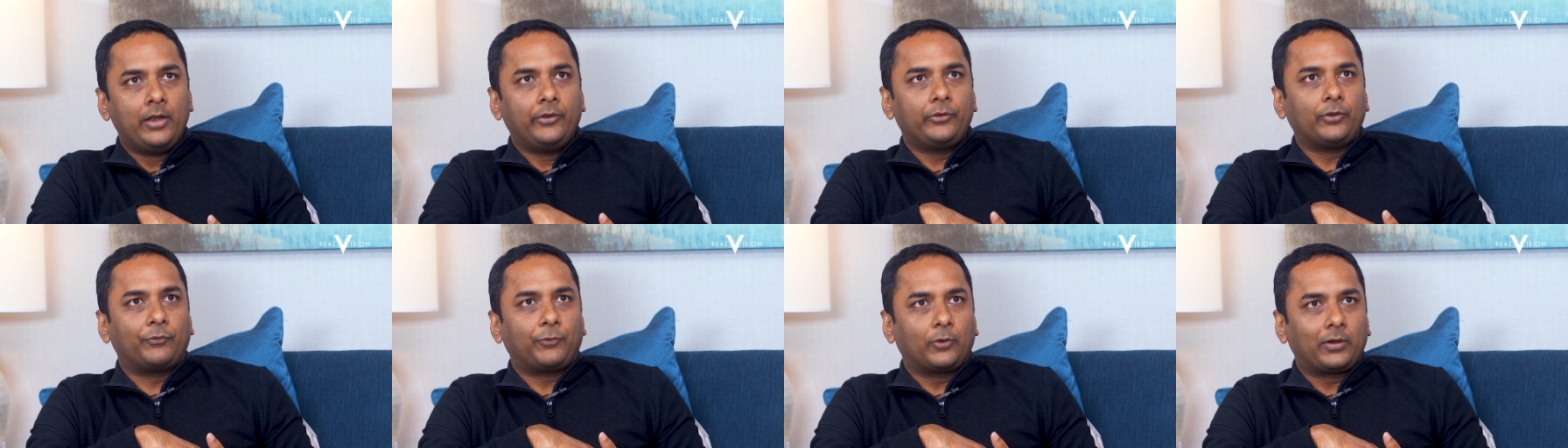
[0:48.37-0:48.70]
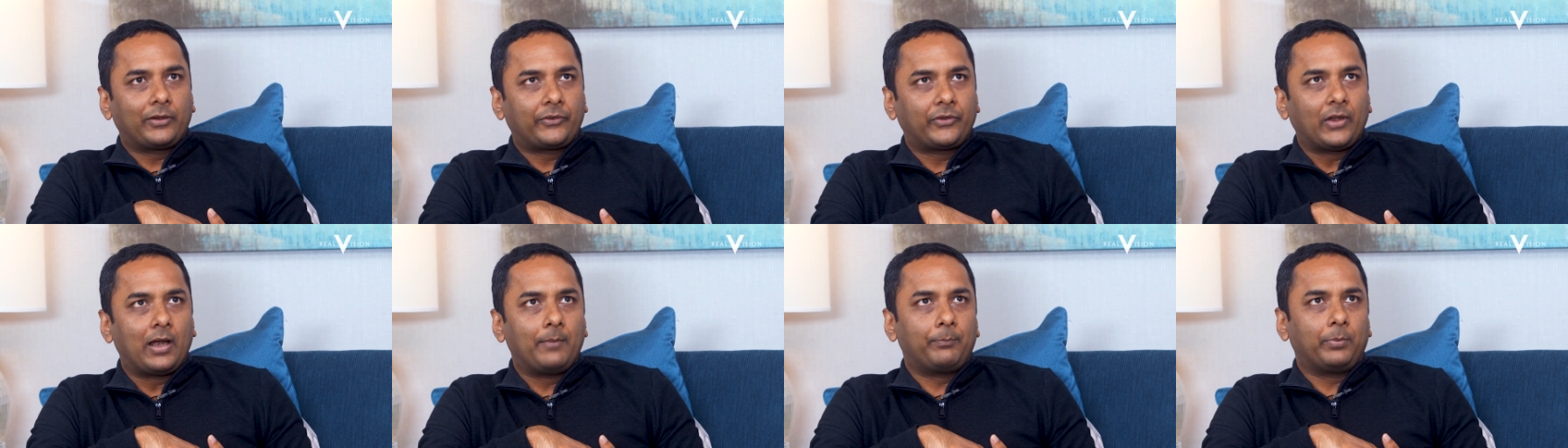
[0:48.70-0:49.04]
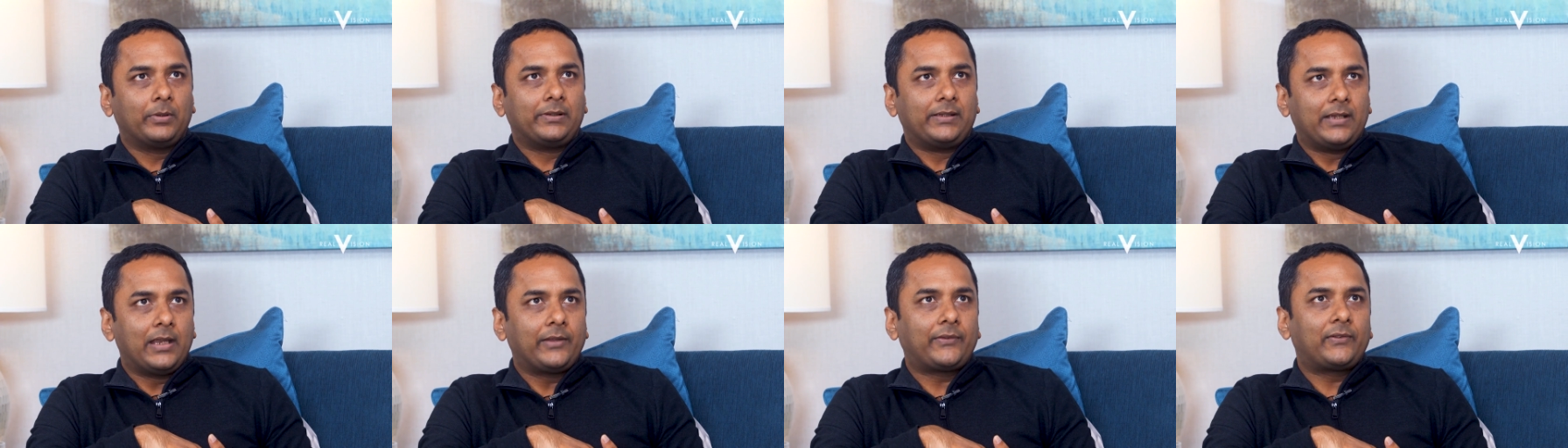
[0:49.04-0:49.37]
So for
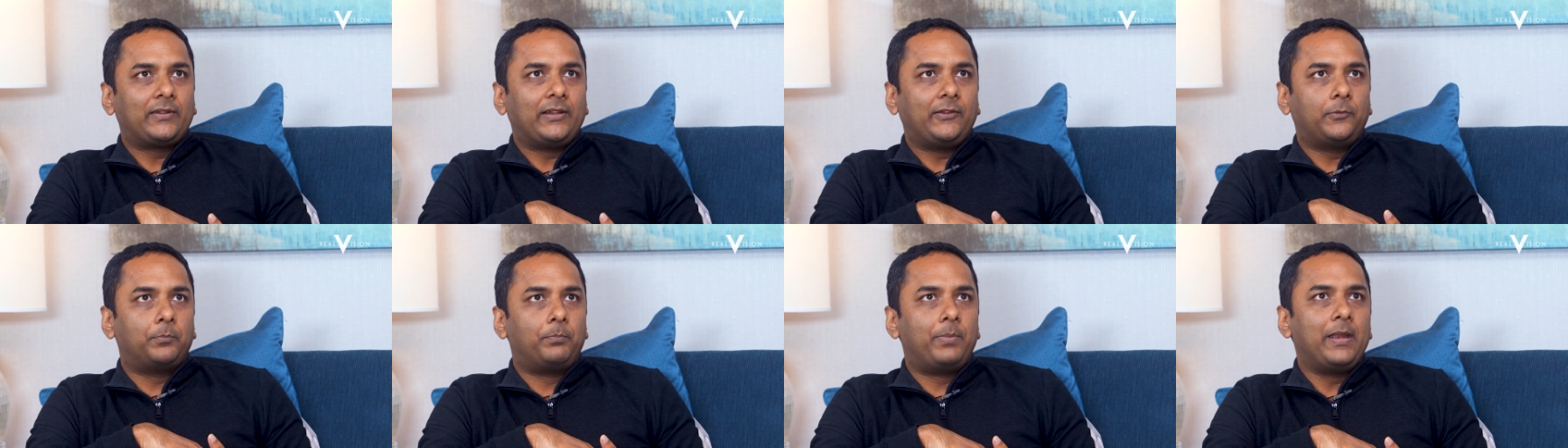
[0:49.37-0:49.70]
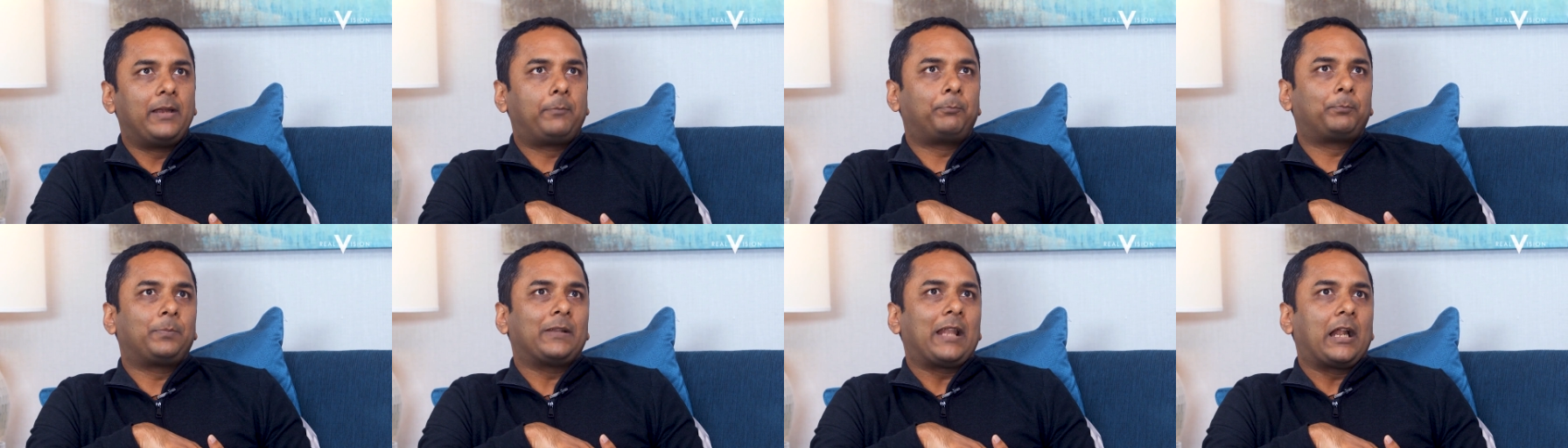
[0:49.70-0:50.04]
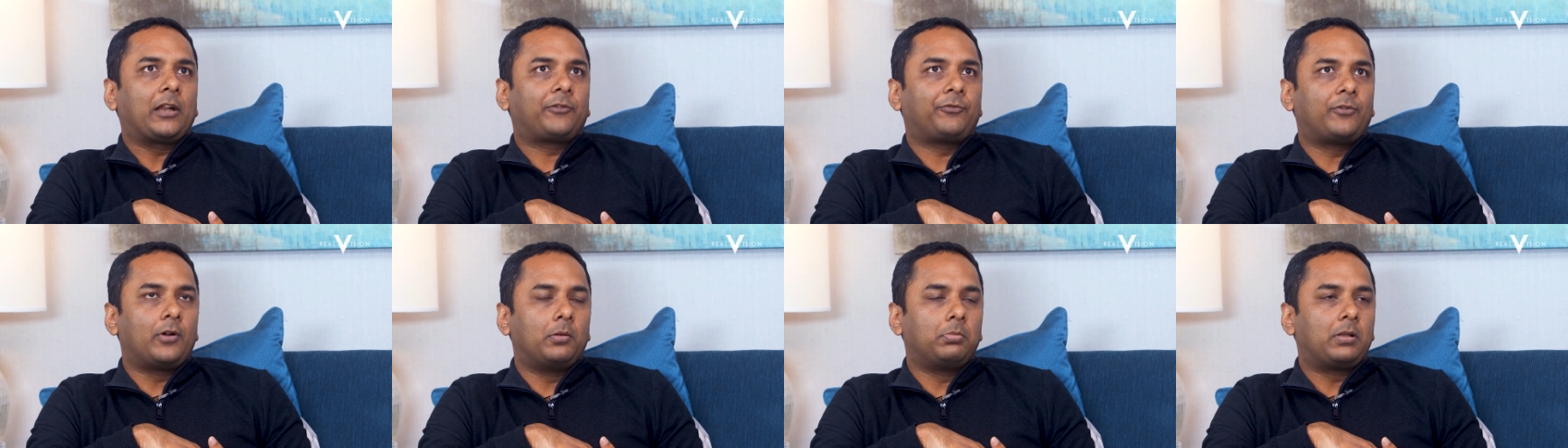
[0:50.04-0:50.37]
example, yes, these big
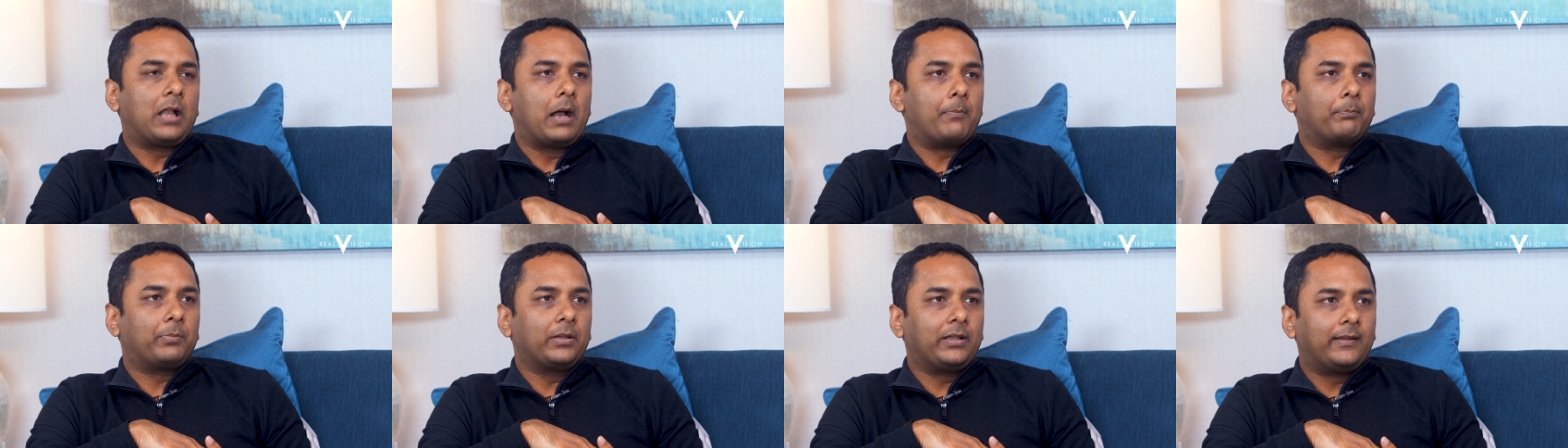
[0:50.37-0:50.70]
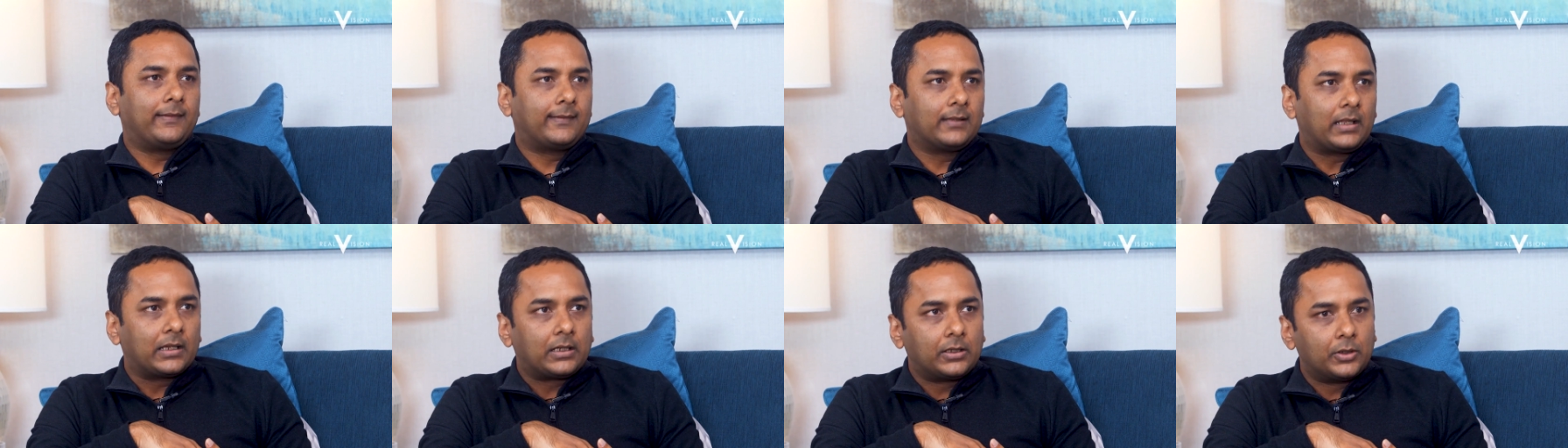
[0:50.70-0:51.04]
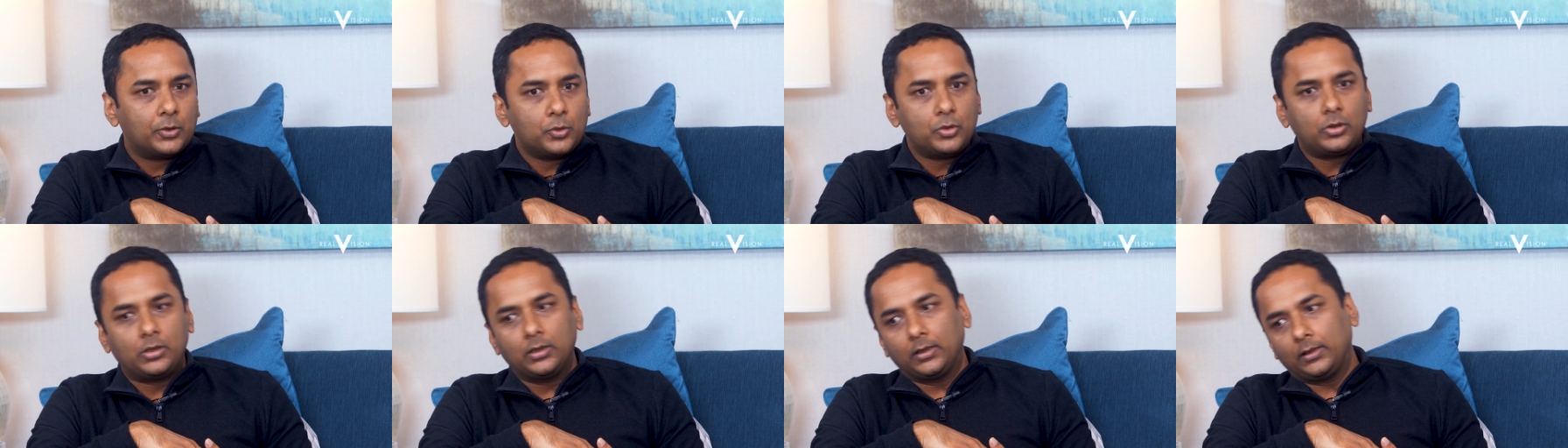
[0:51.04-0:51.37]
platform companies
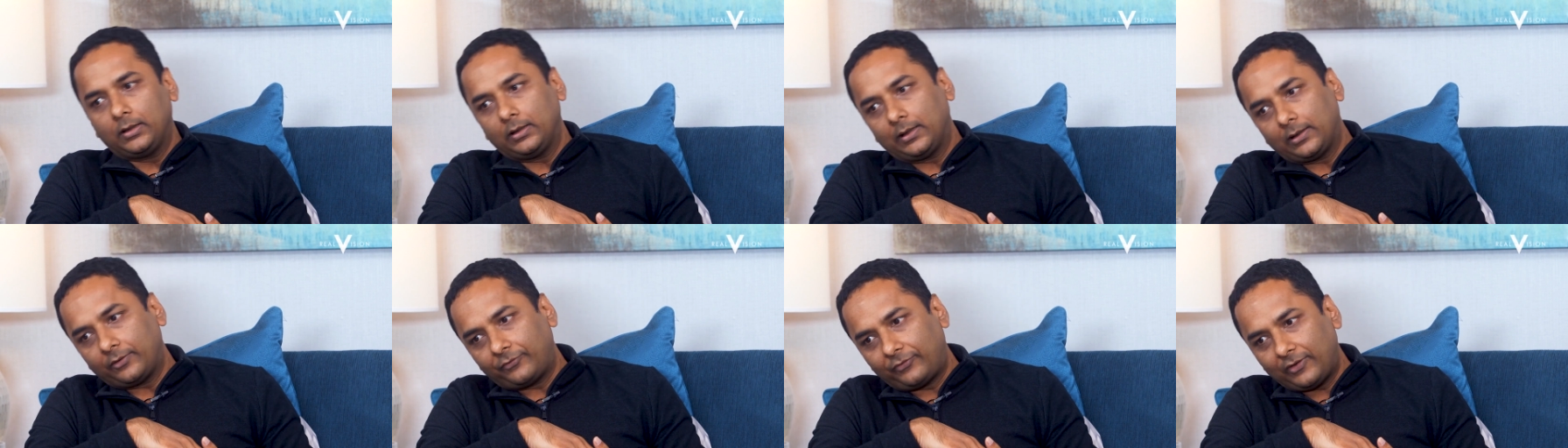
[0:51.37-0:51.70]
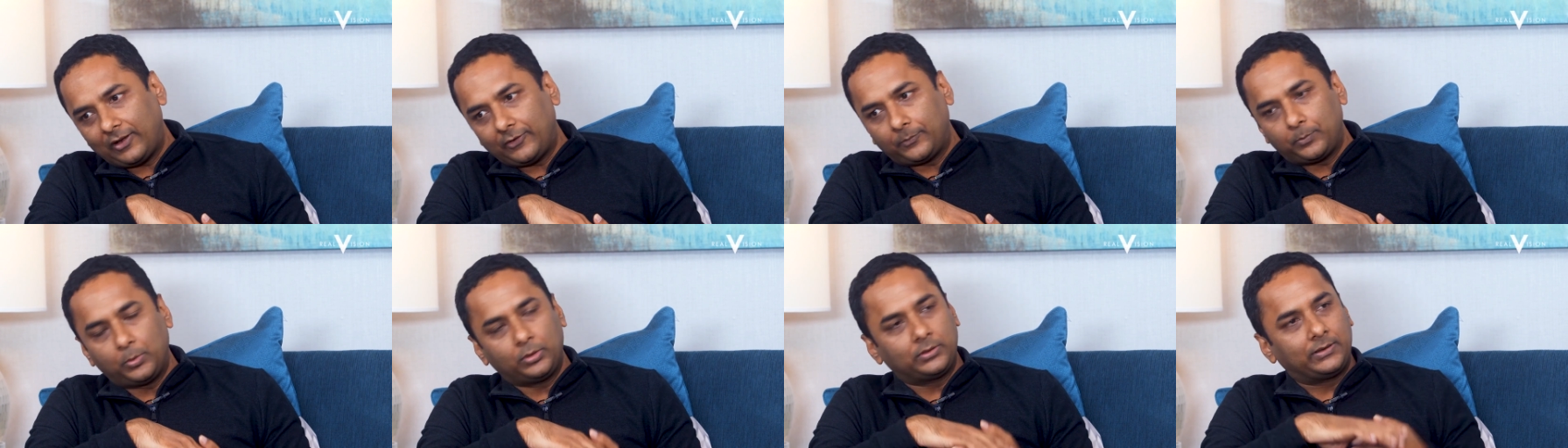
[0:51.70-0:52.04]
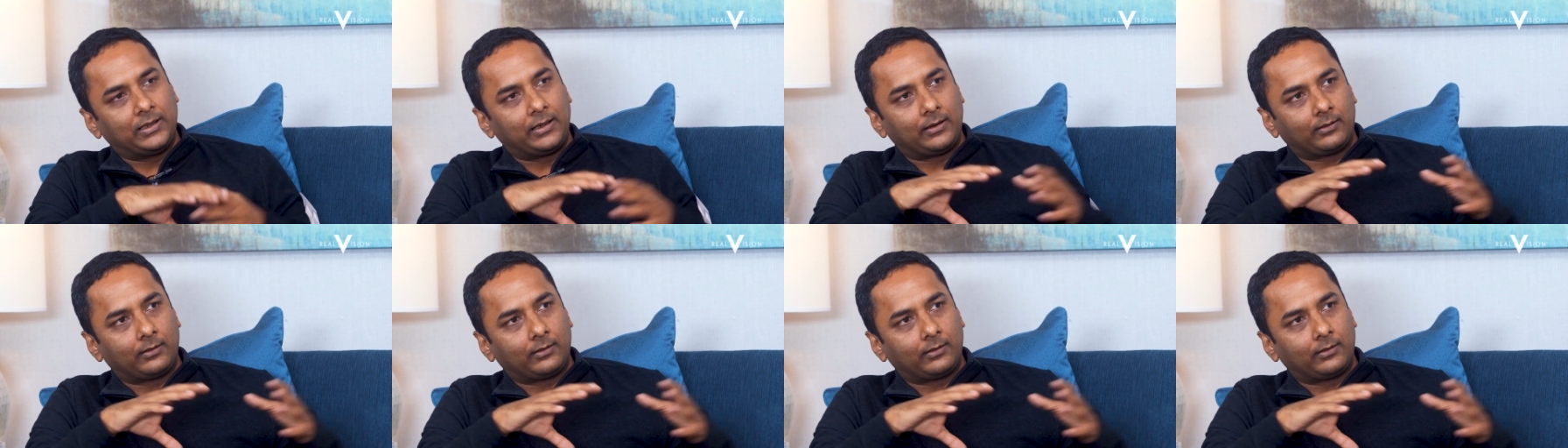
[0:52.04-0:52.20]
like Google and Facebook,